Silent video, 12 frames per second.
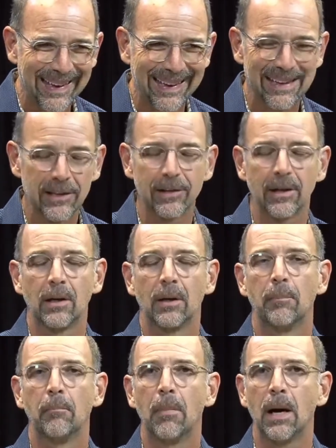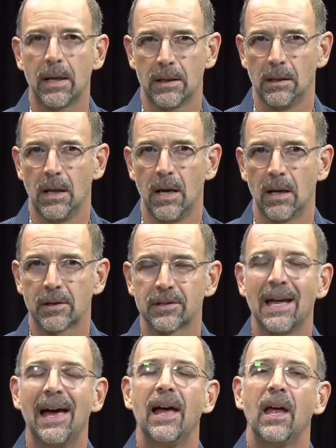and
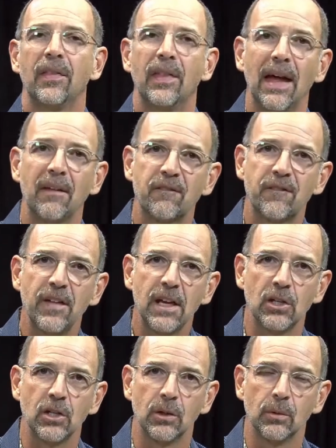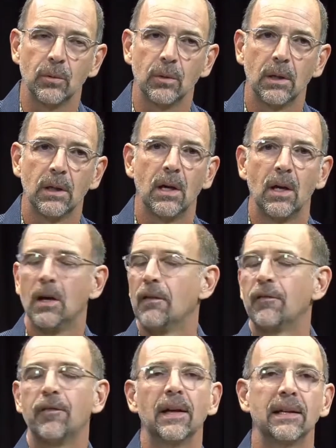monologues that fit you
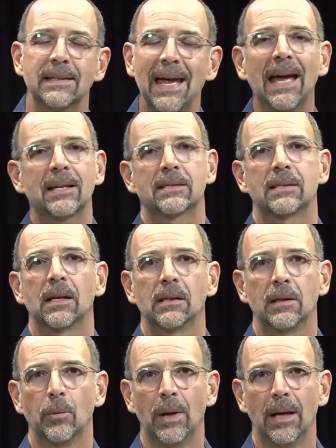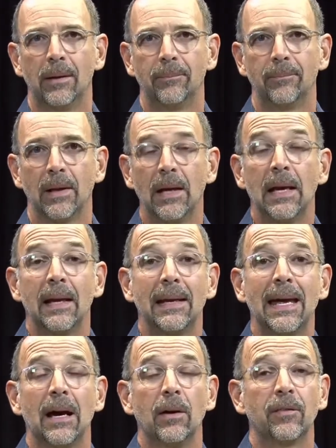fantastically well.
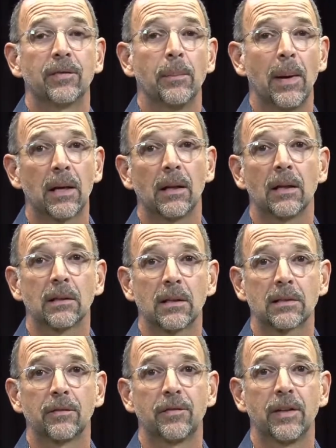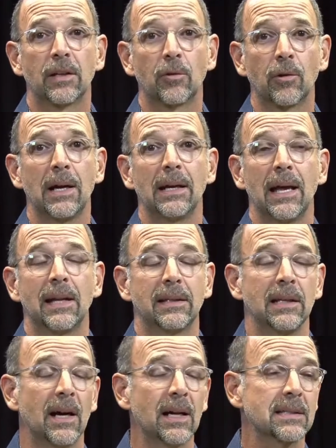Now, if the monologue doesn't fit great
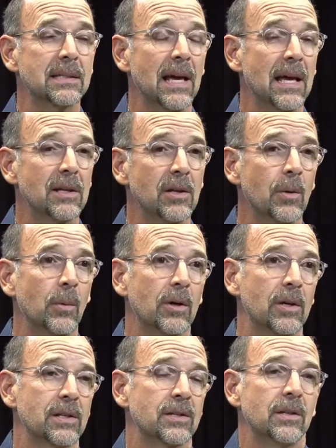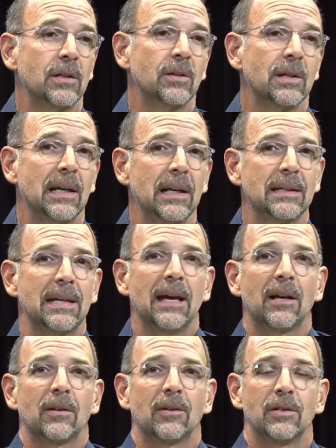at the onset, no worries. You get it
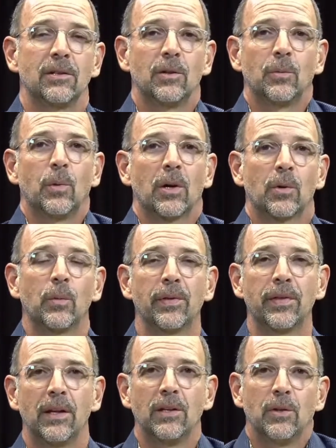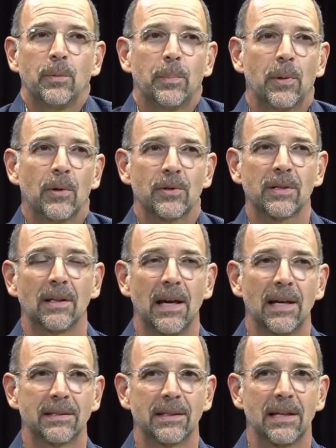tailored and you work with it and you
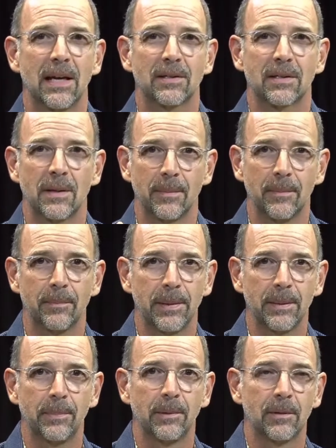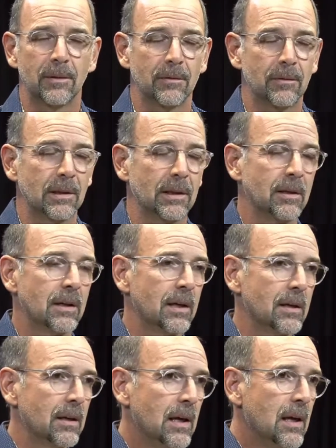personalize it. Now, some people are really
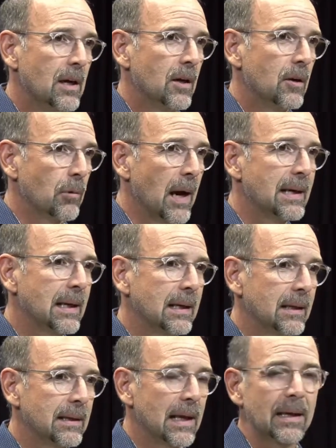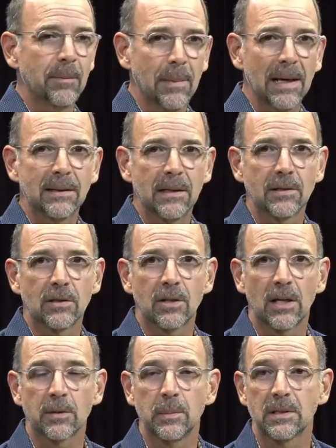good at writing and they can make these
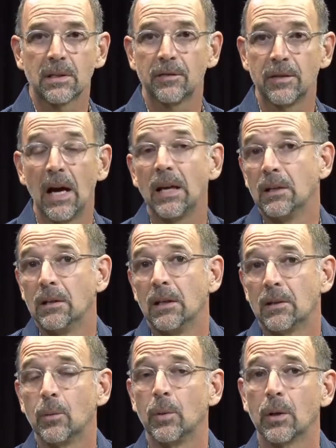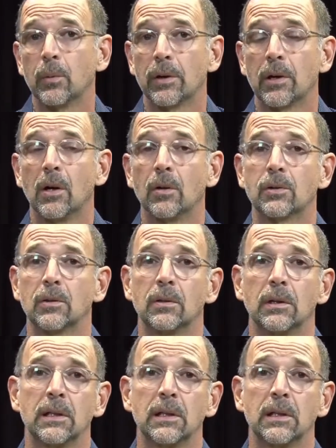adjustments. If not, you need to work with a coach